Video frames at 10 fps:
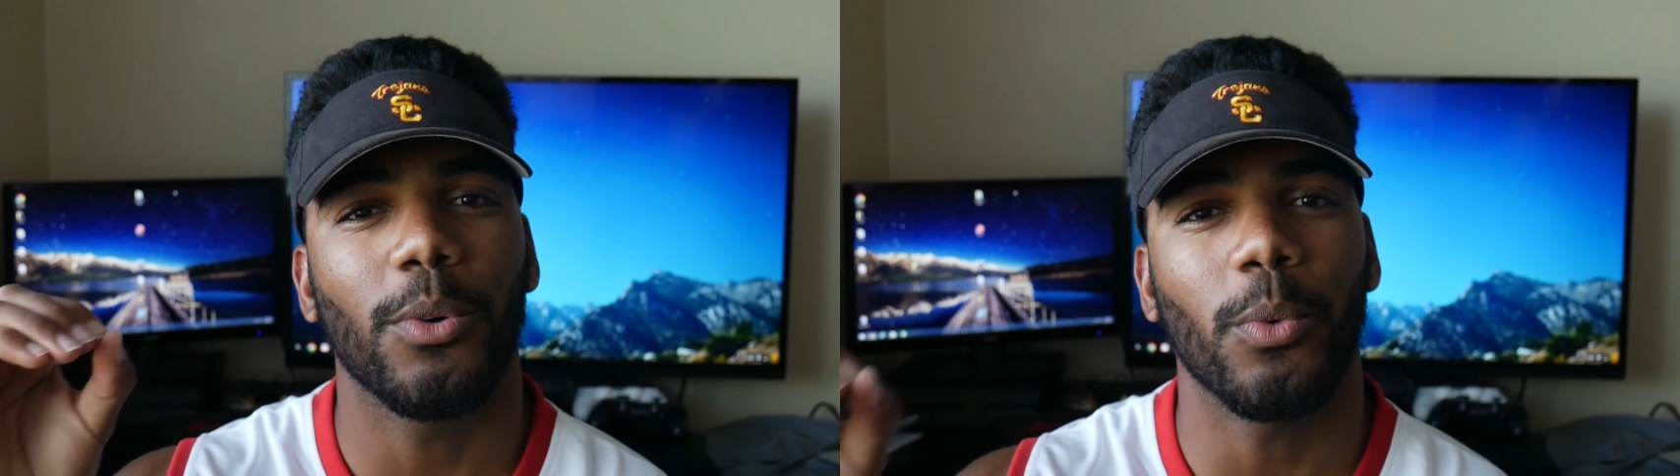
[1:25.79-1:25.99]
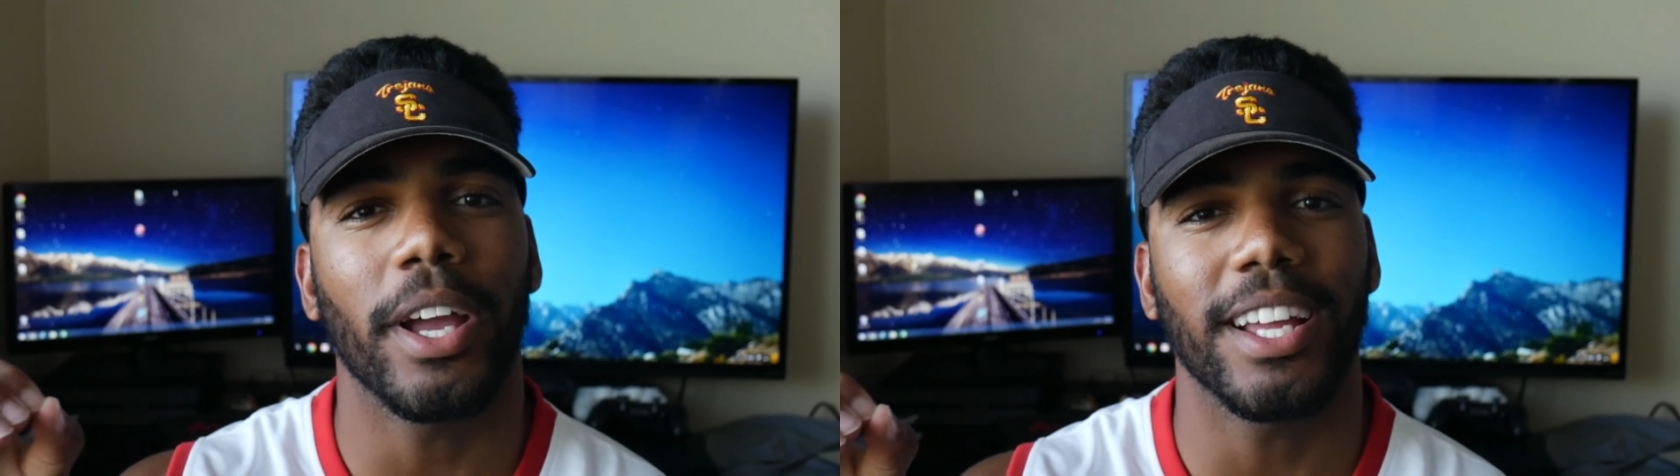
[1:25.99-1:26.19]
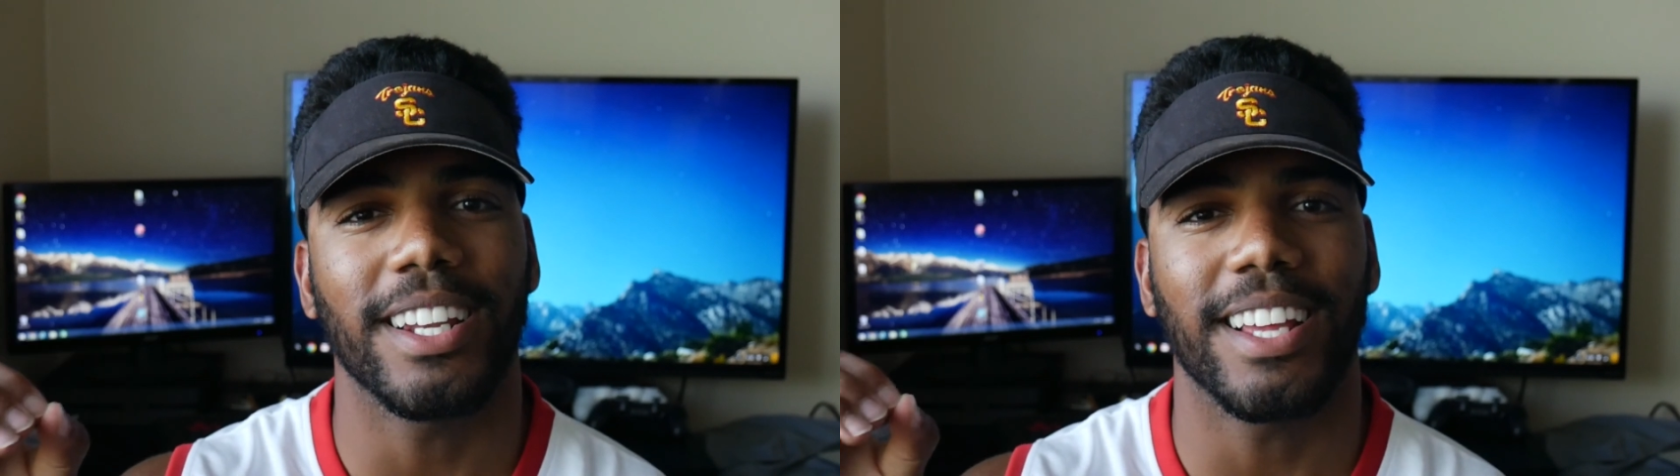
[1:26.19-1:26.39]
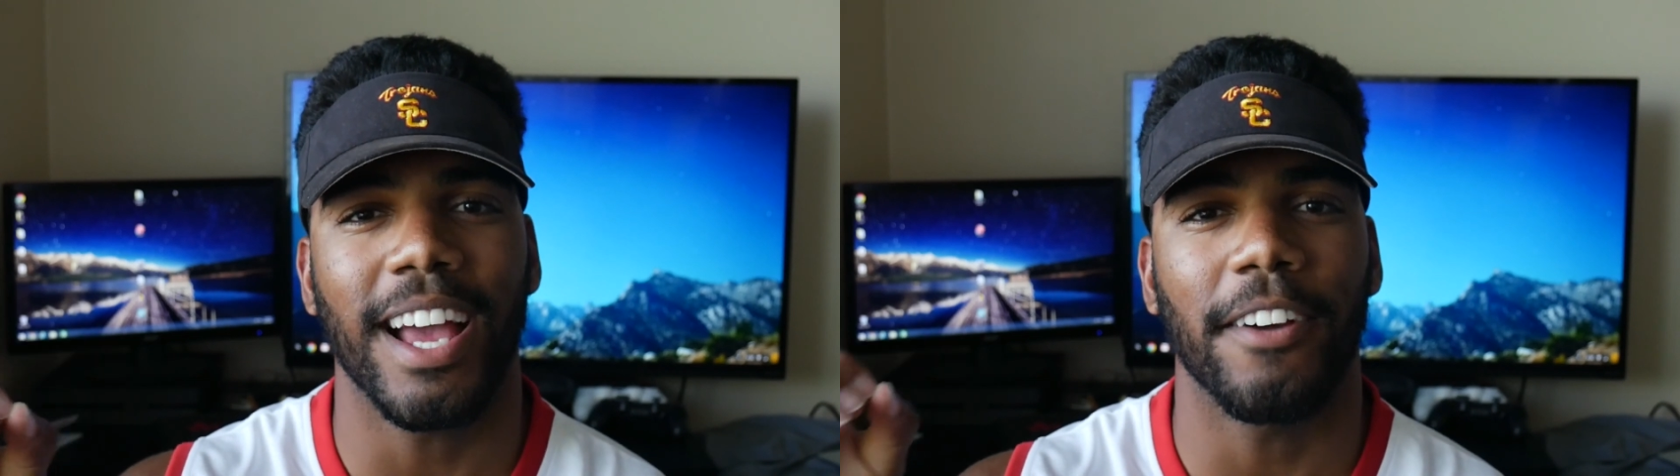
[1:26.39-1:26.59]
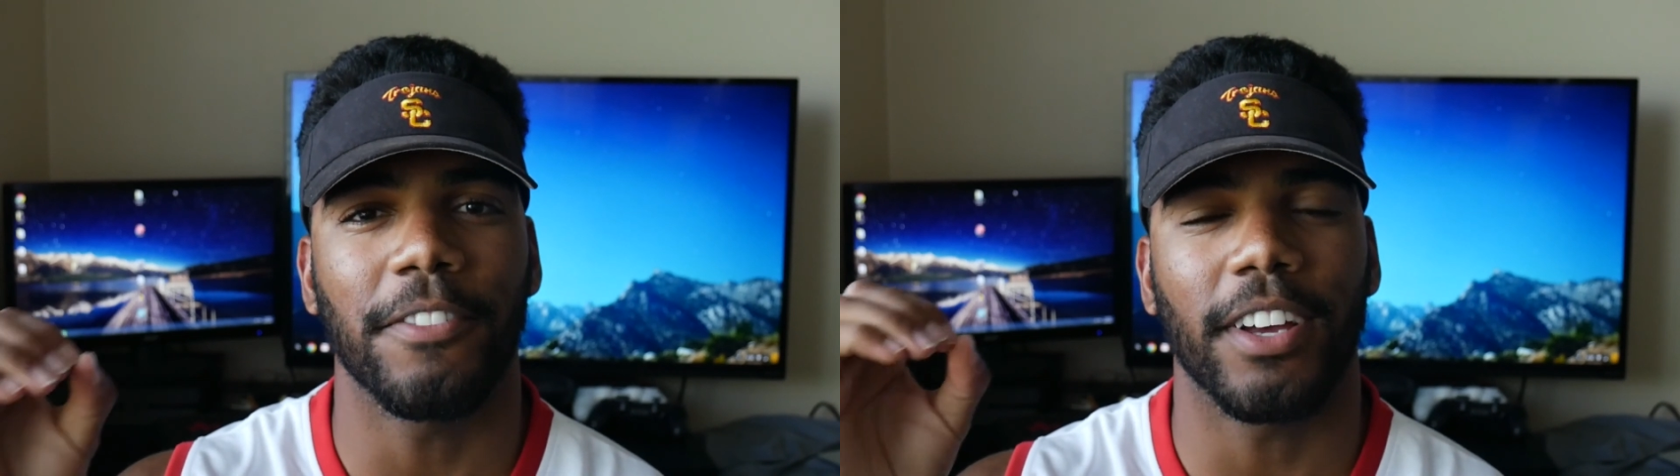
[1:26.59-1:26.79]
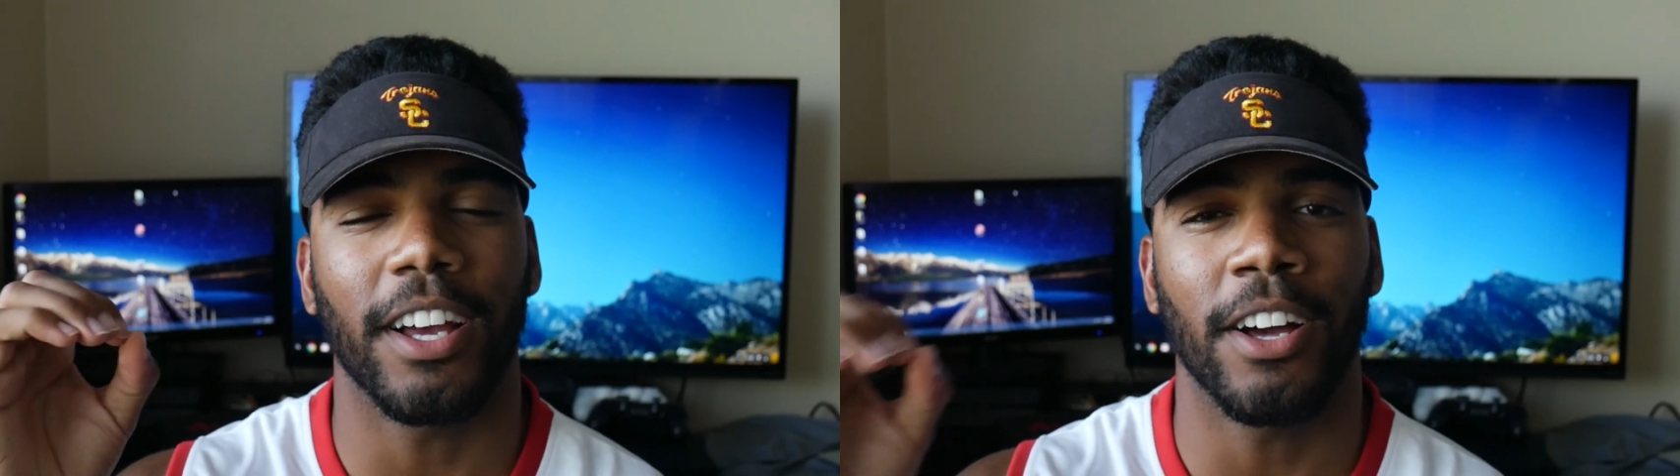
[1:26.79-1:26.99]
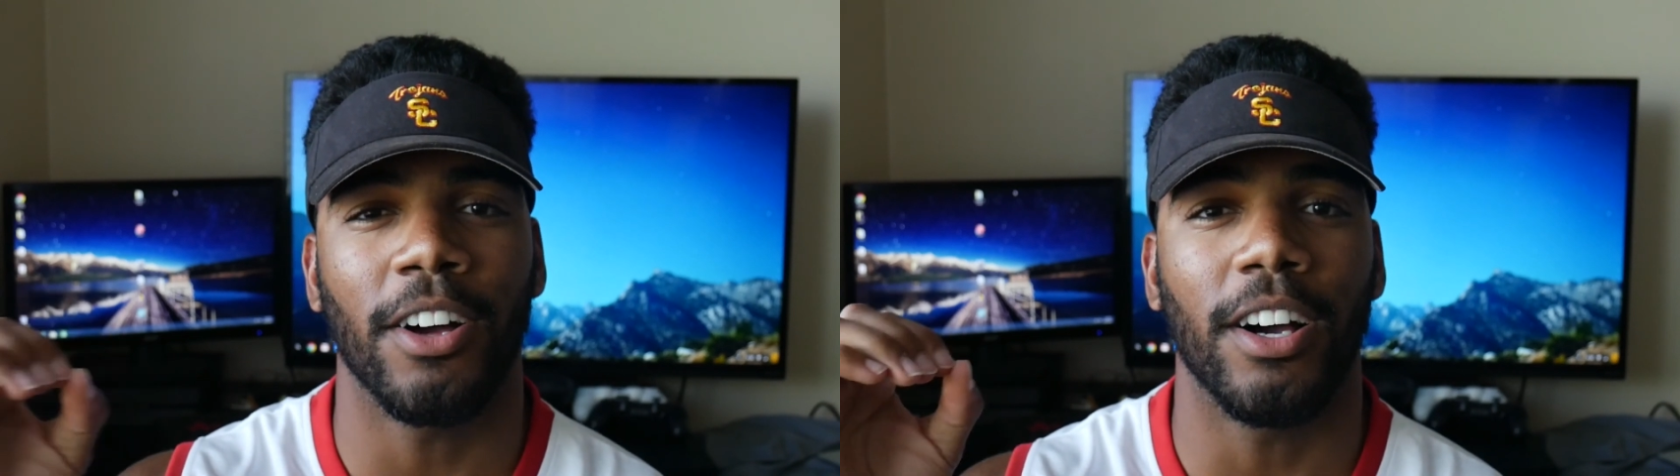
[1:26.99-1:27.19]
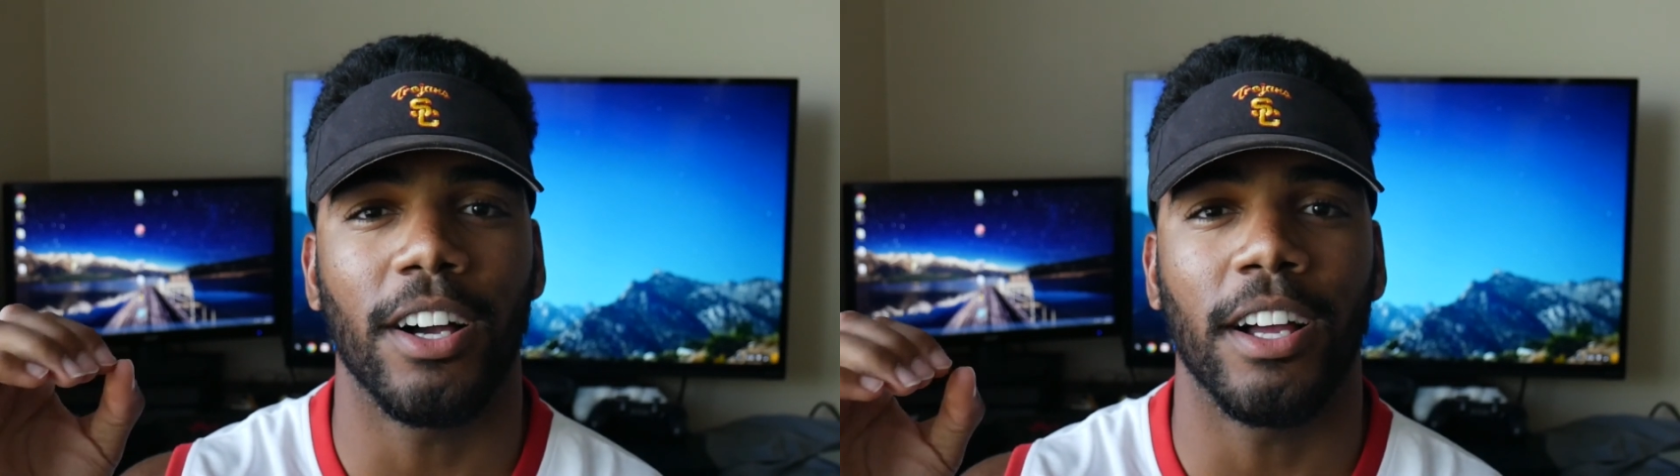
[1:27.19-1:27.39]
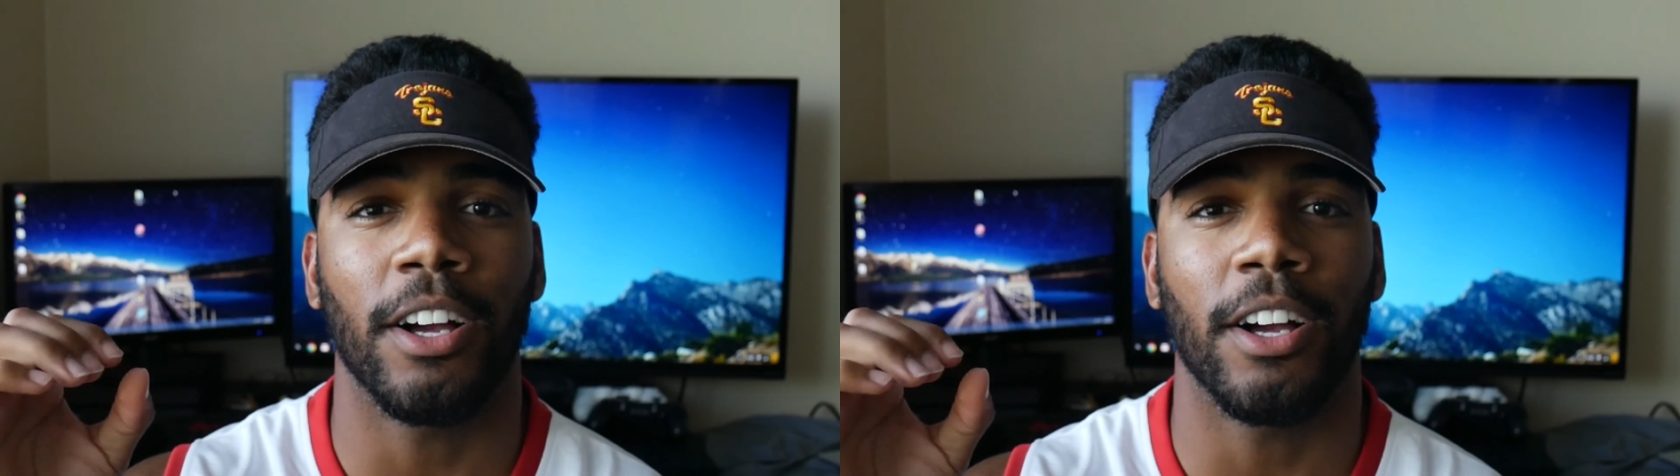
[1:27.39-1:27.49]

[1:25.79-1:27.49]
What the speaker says: way to have a